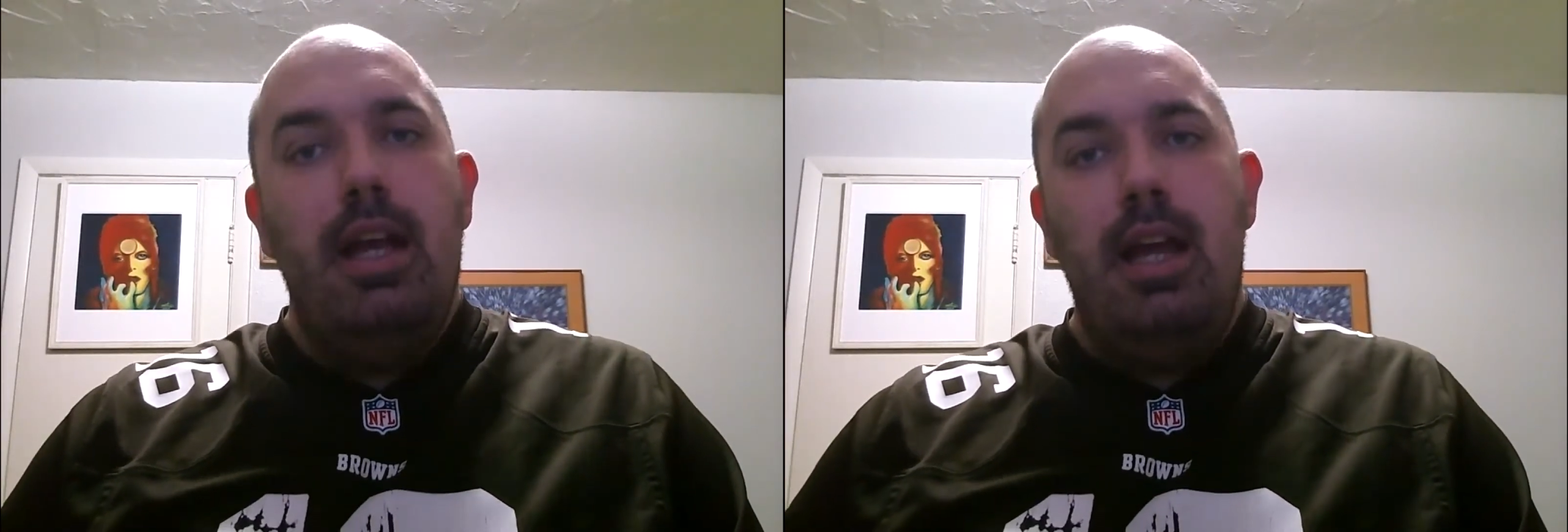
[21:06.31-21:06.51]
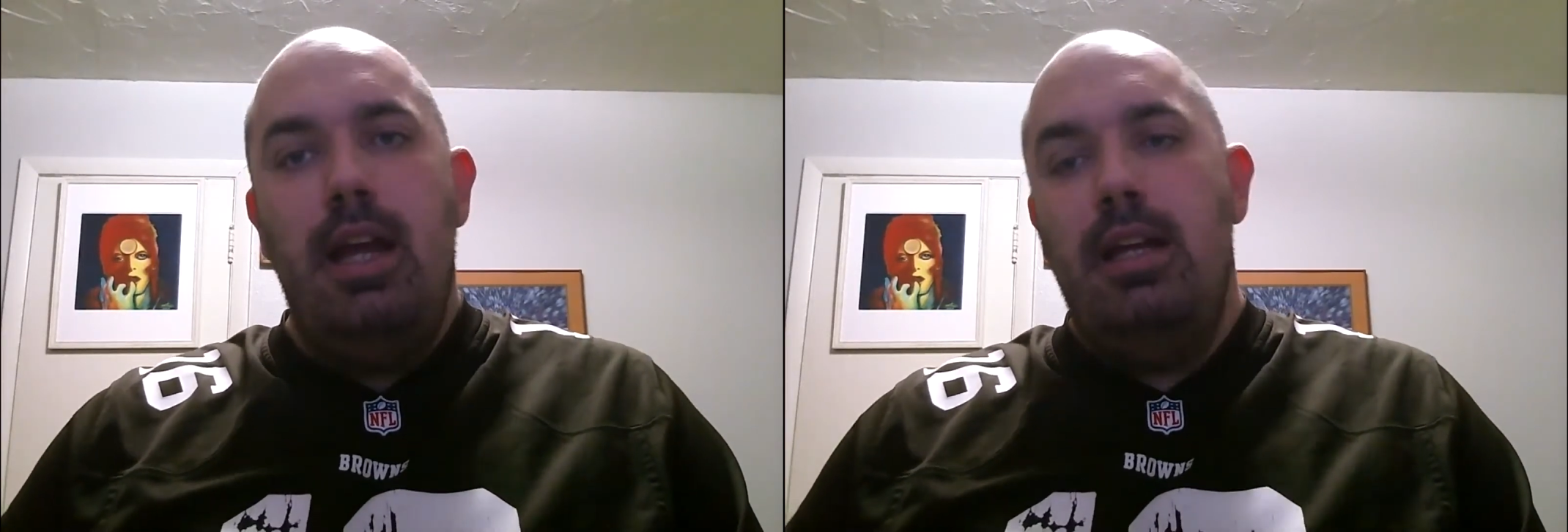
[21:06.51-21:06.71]

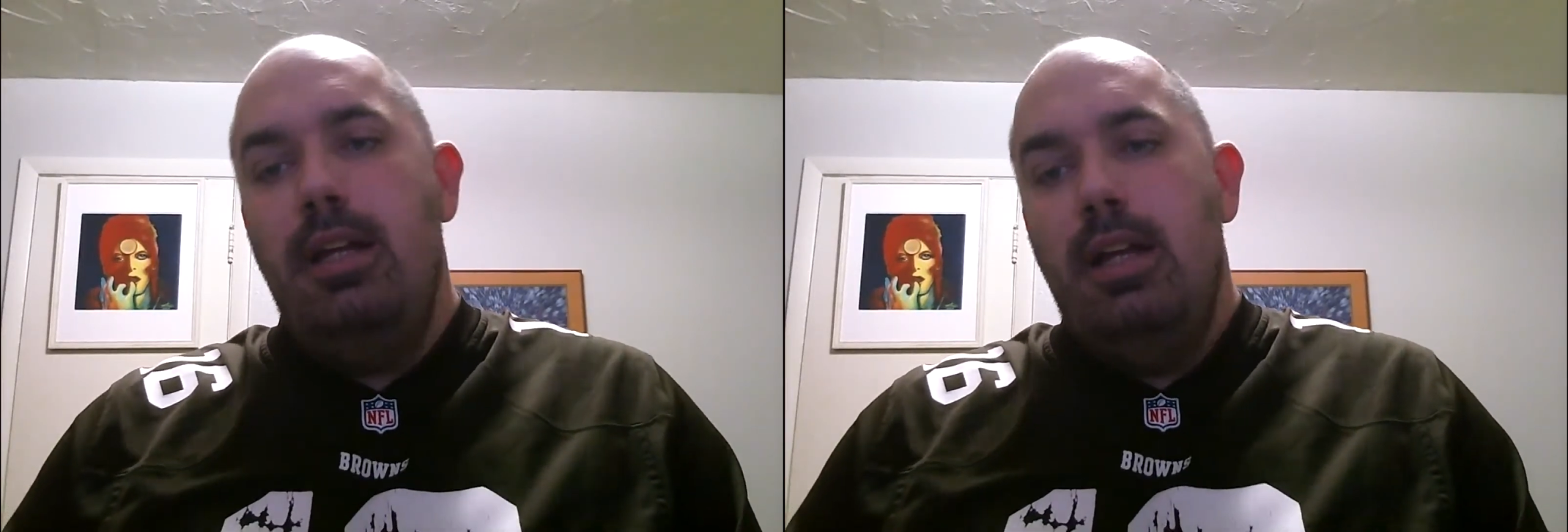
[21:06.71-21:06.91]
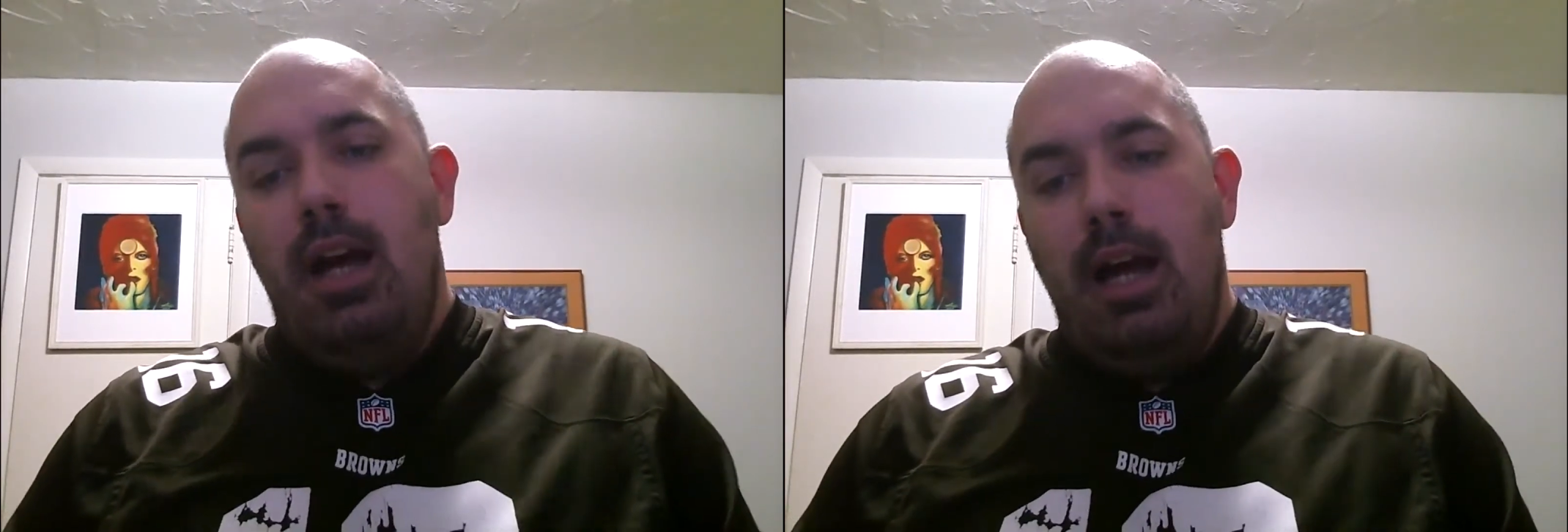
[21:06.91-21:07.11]
And
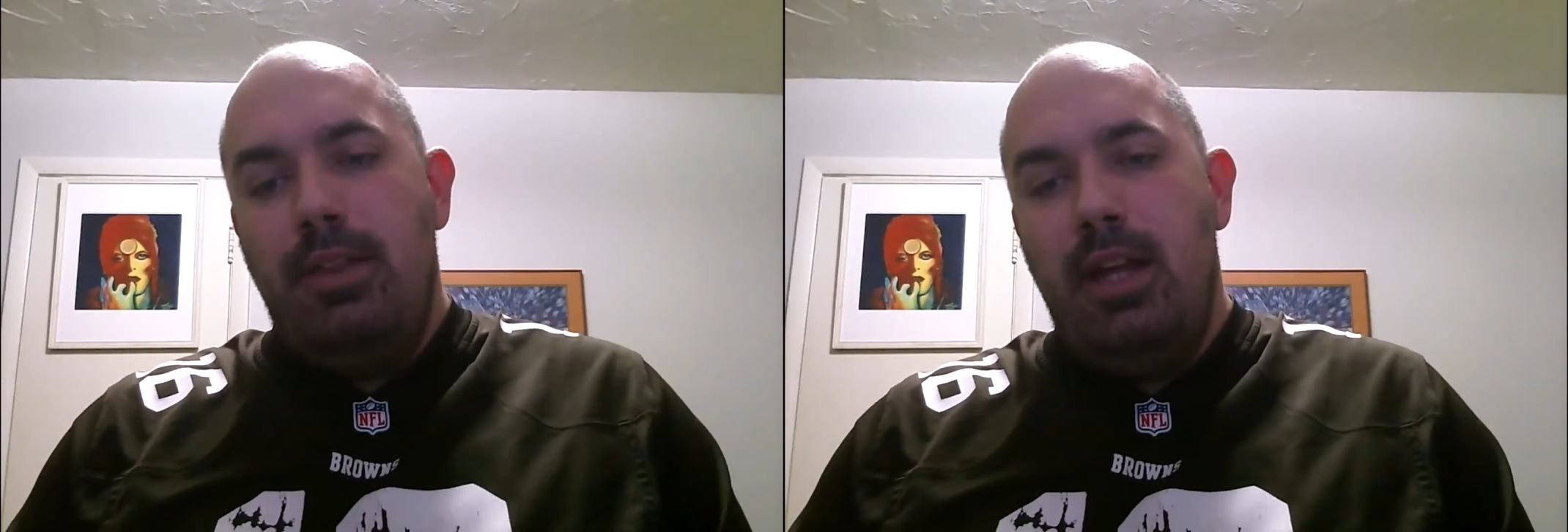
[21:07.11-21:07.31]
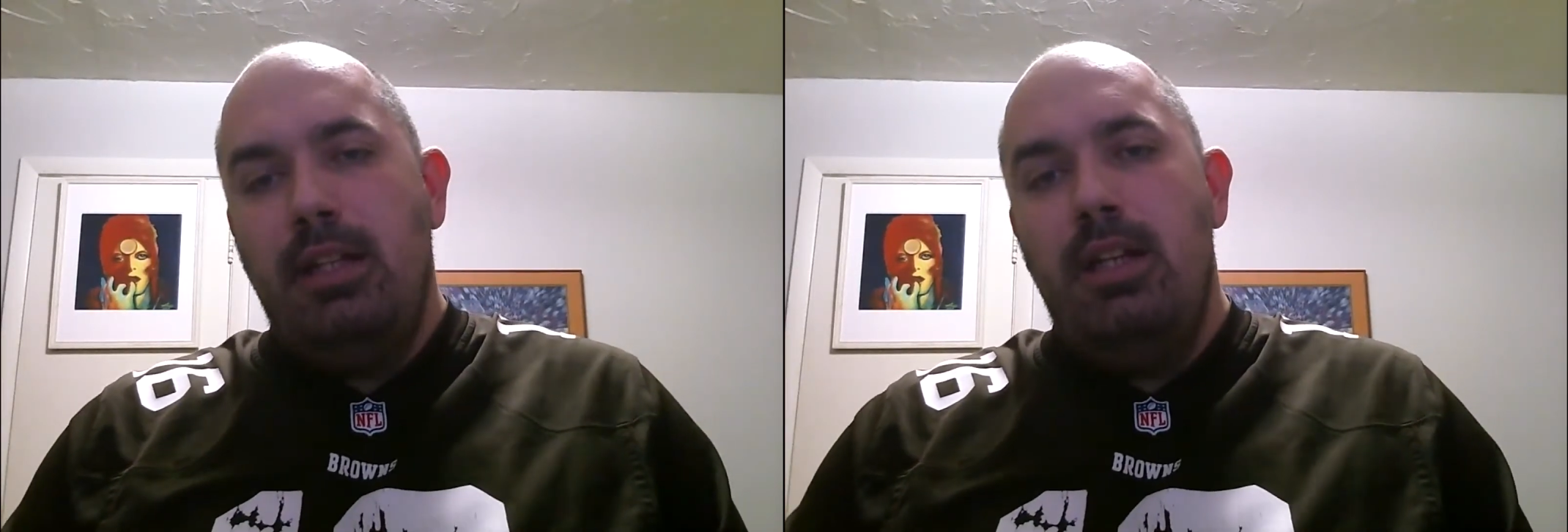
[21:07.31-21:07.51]
I
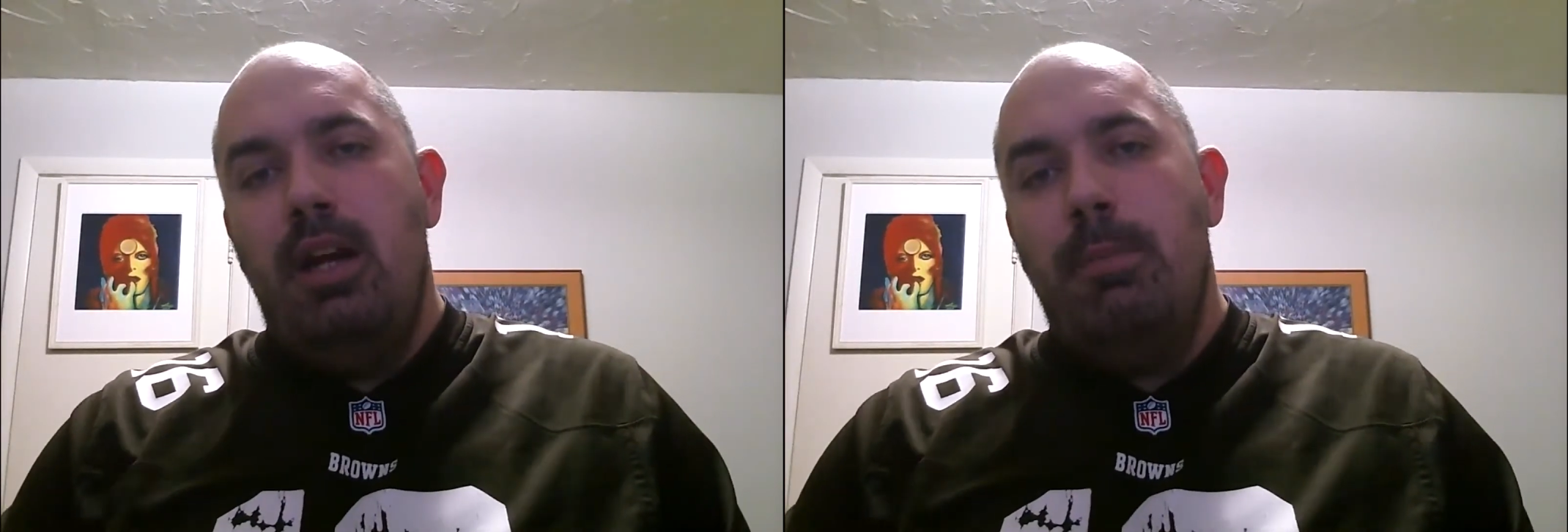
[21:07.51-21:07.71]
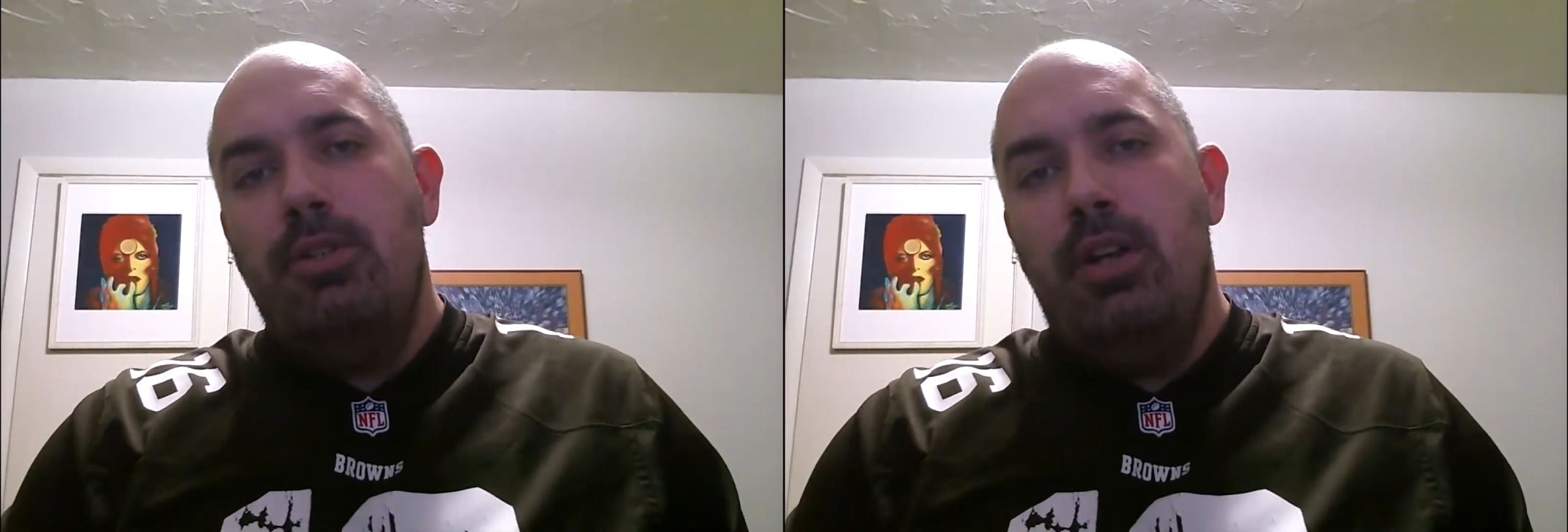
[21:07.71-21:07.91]
think the
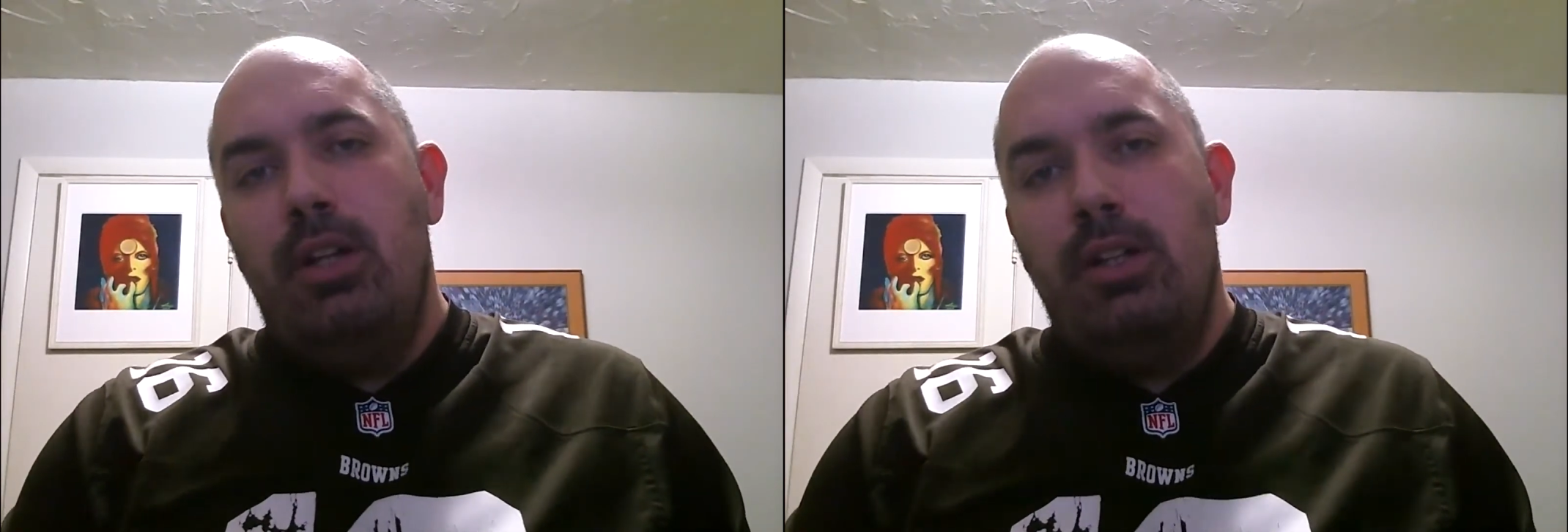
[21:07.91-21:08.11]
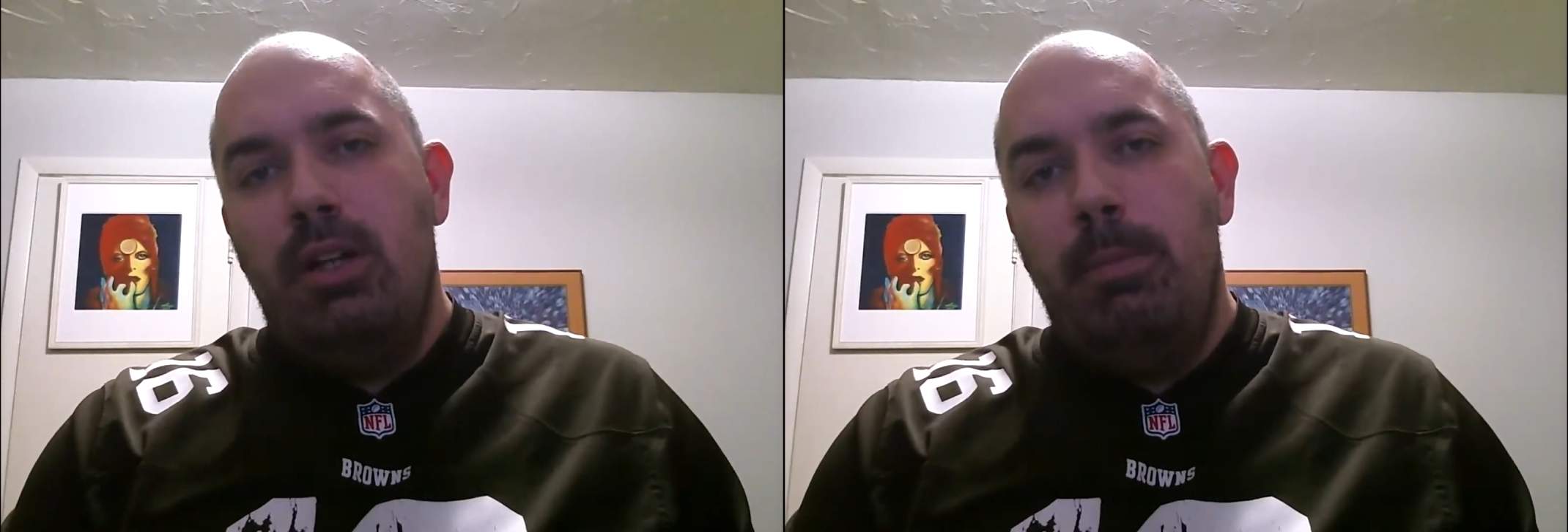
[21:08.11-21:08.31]
numbers are a
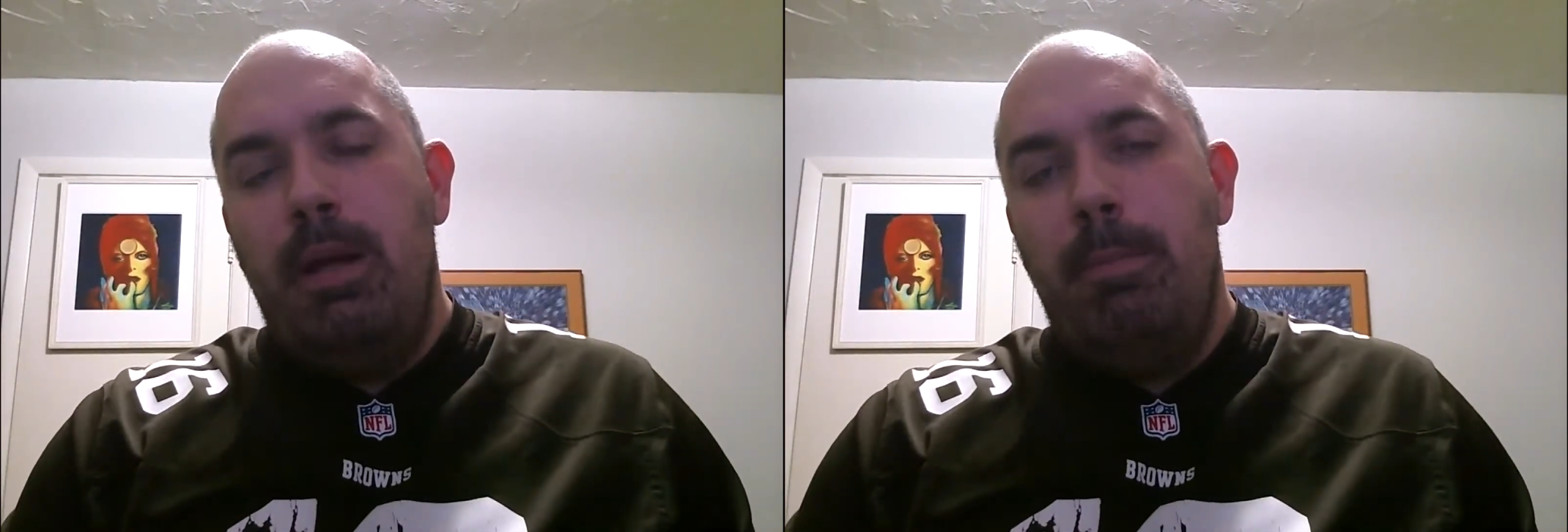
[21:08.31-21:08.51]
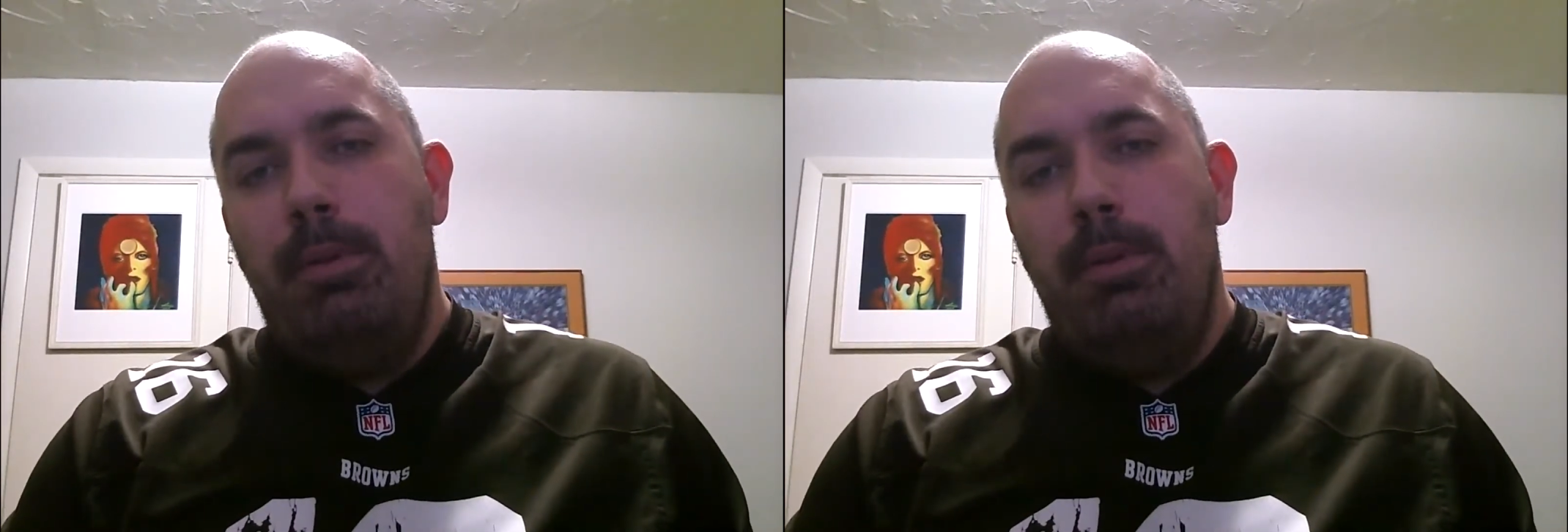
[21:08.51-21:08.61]
little bit